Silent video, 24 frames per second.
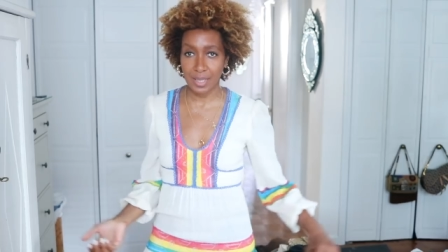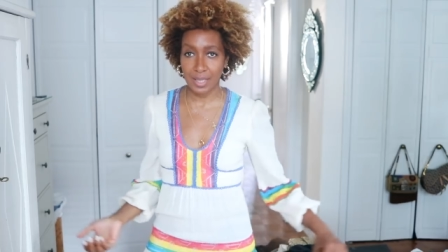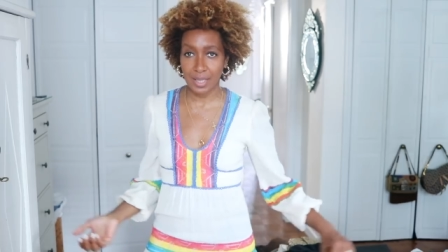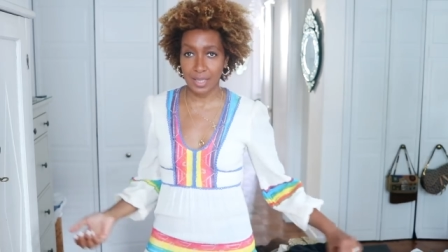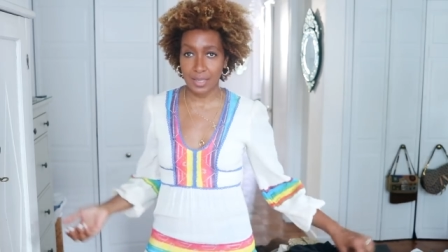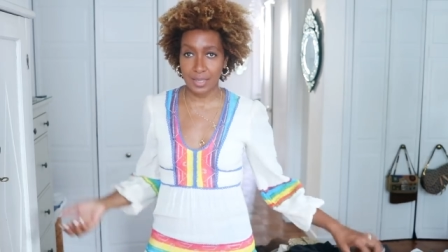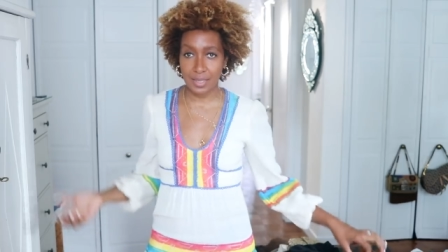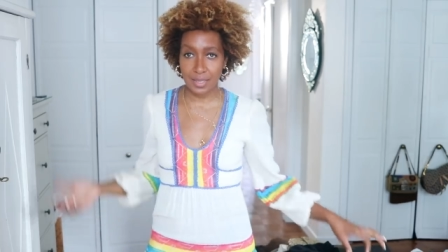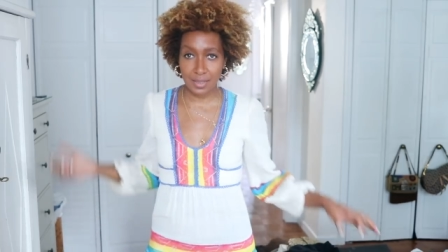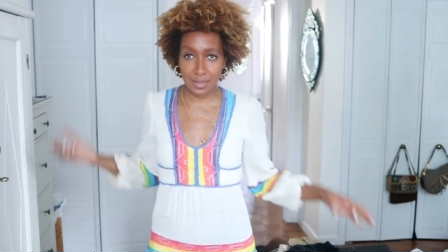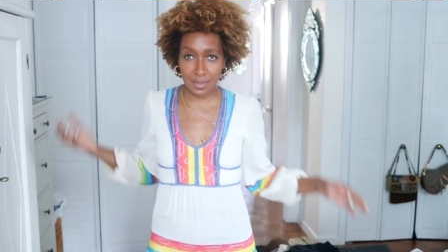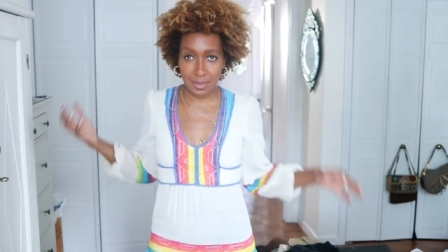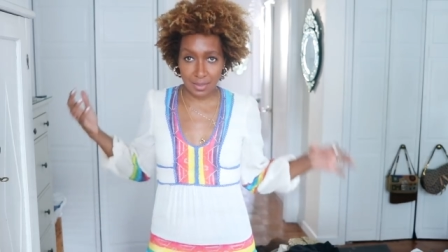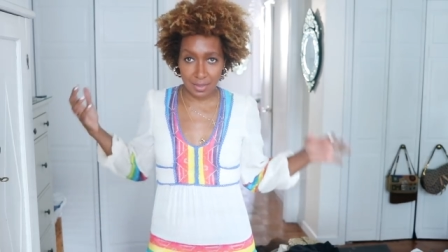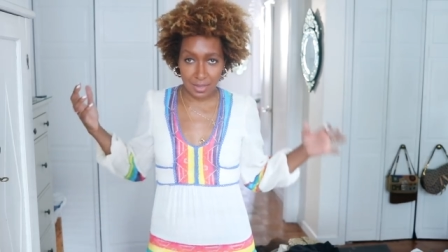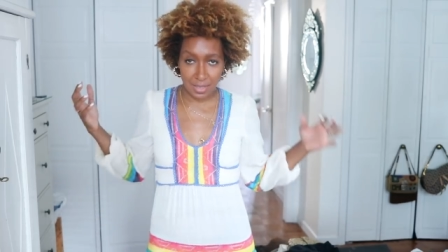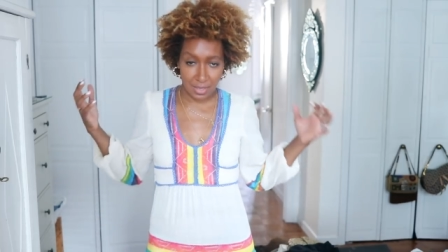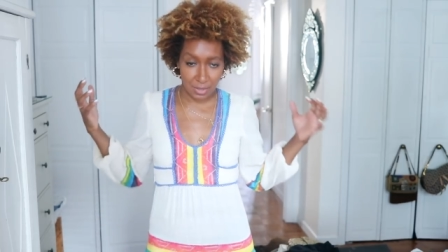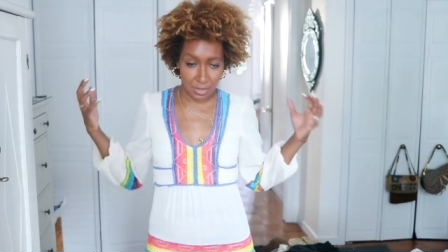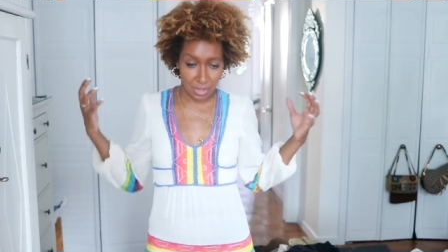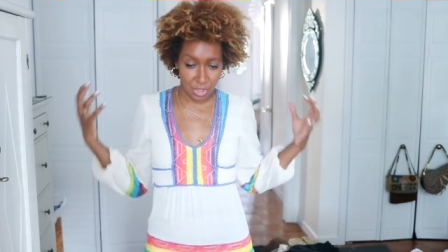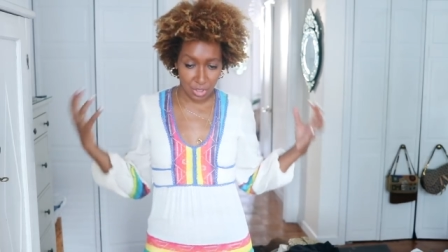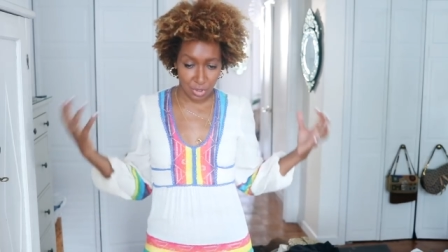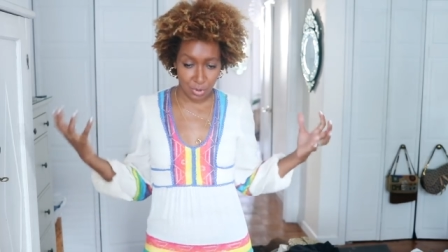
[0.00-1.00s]

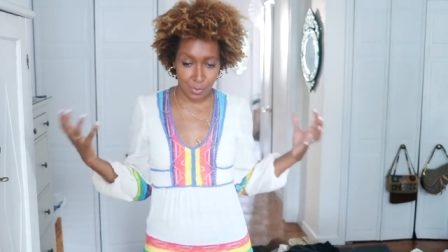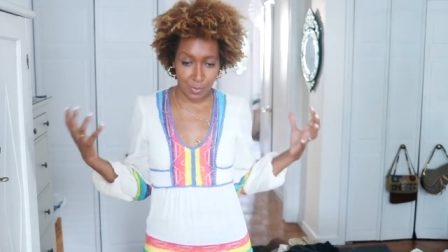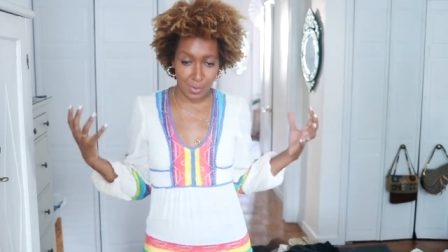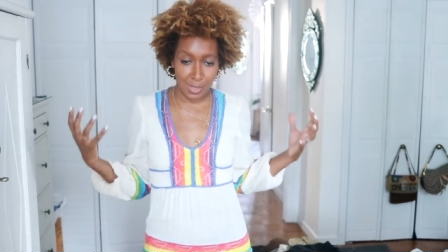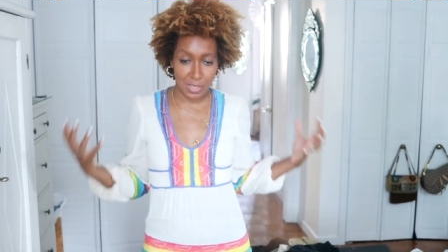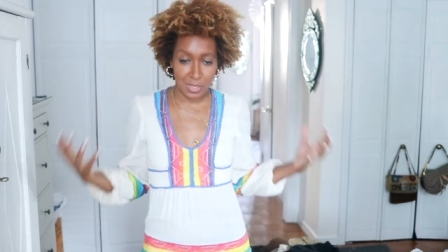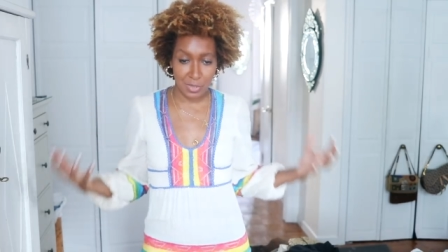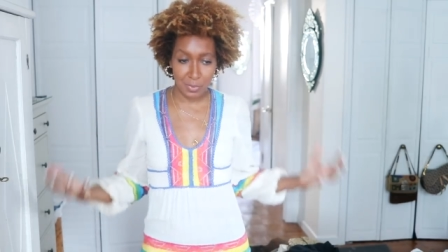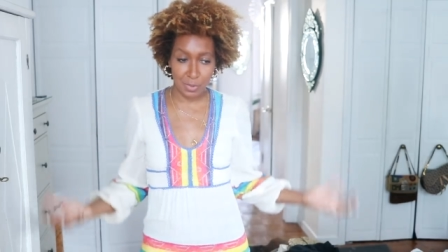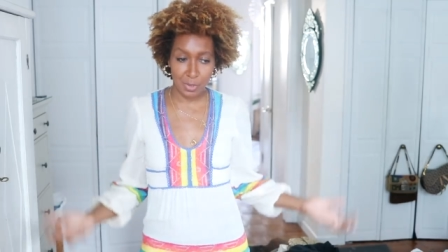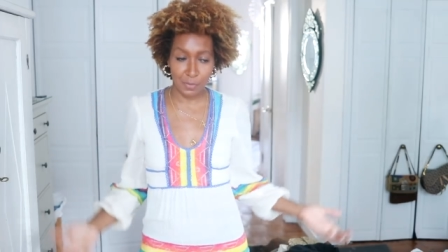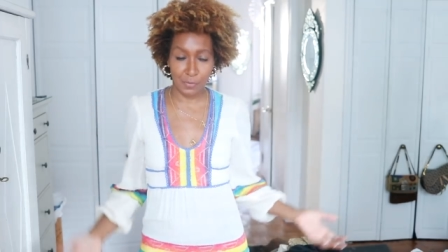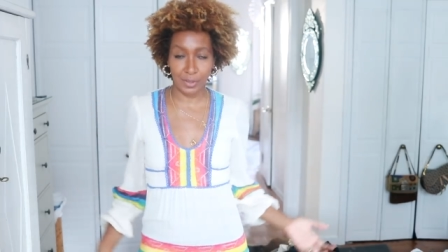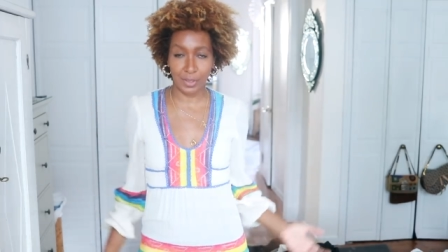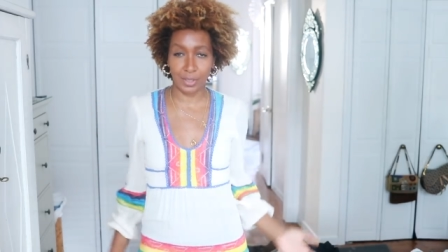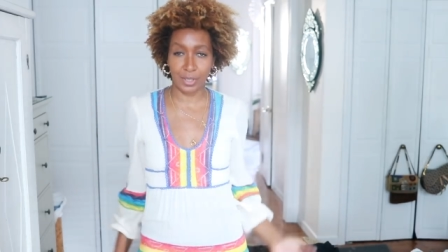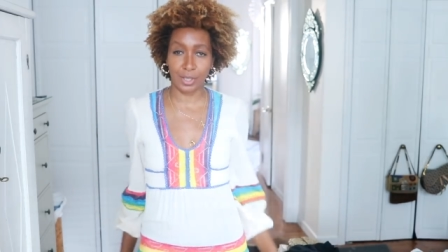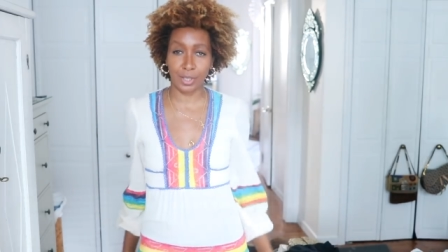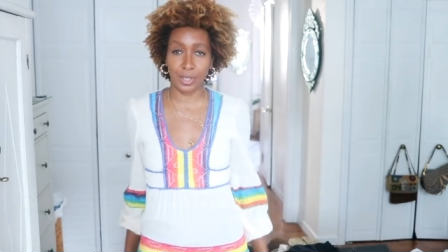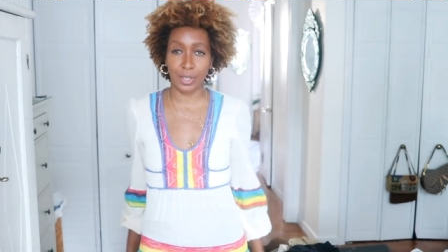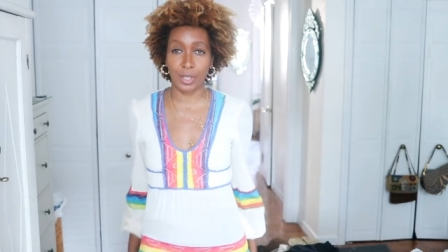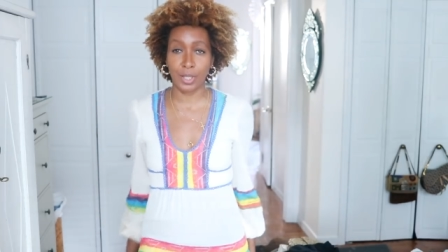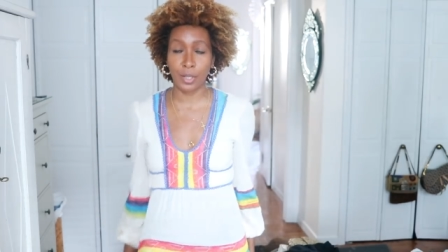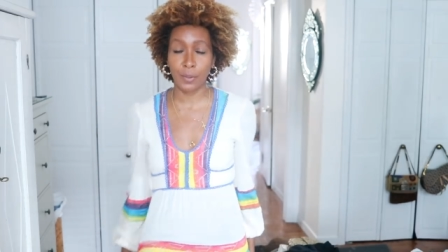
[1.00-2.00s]
It just reminds me of like a
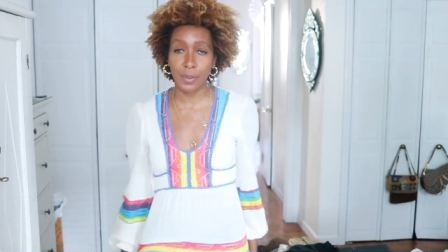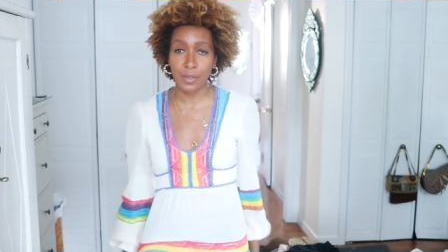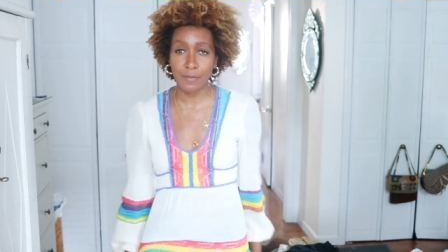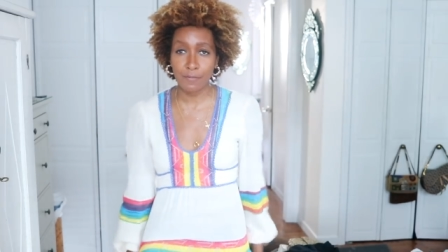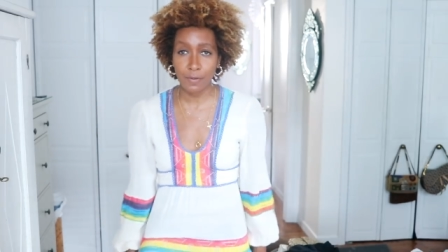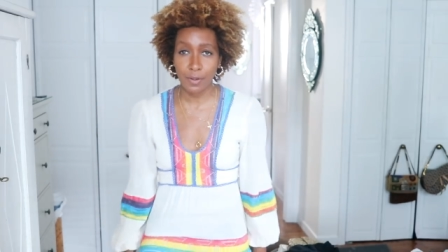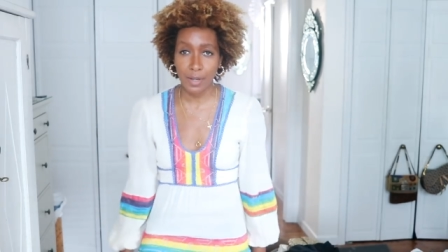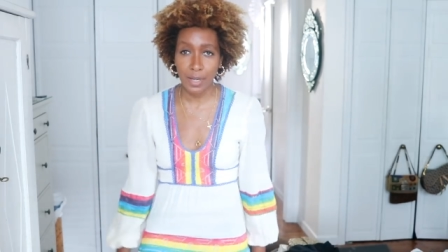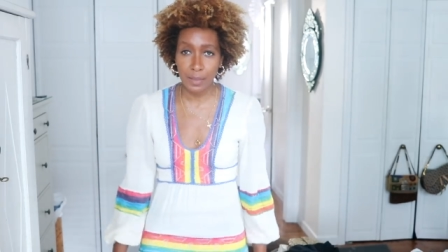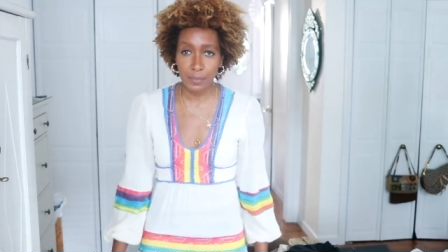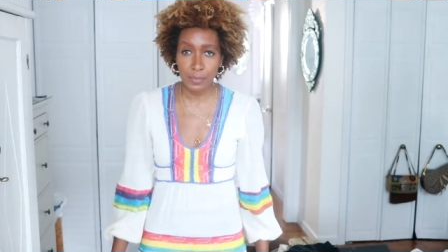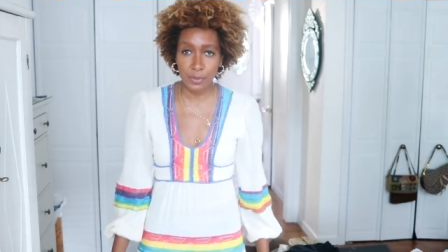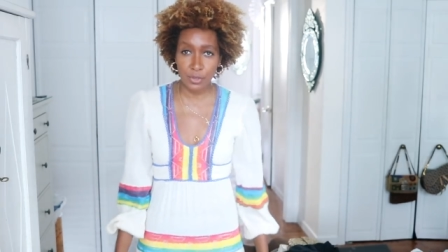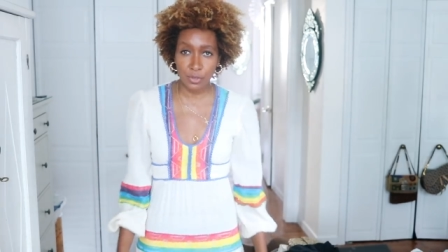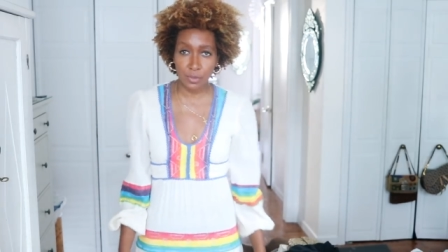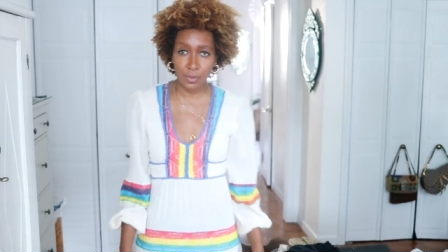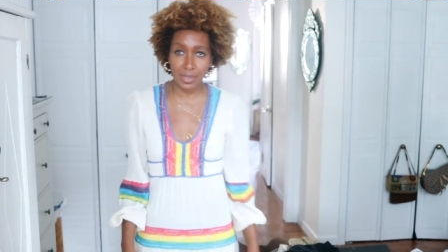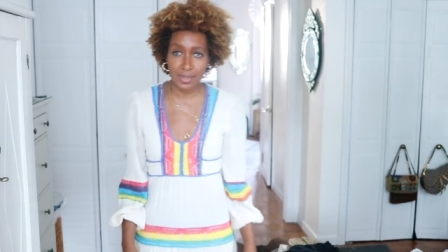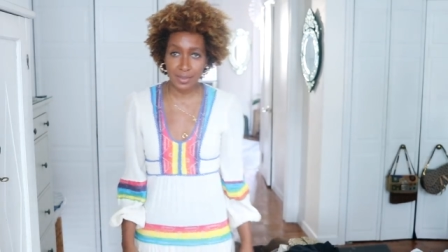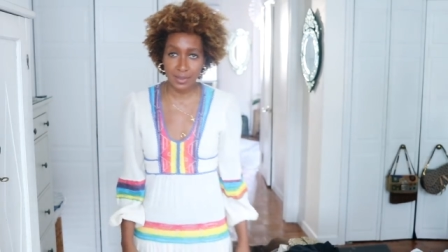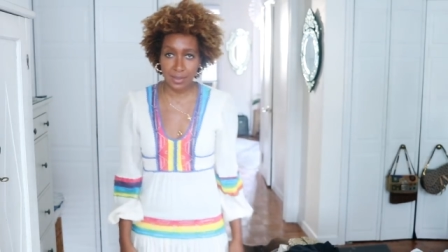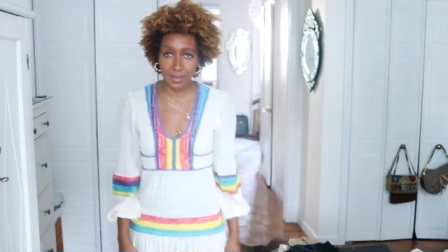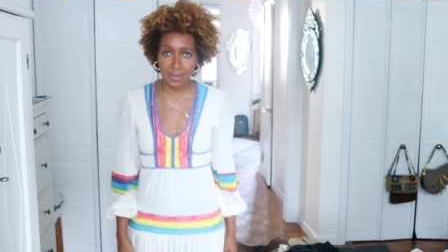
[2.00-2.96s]
Chloe vibe dress.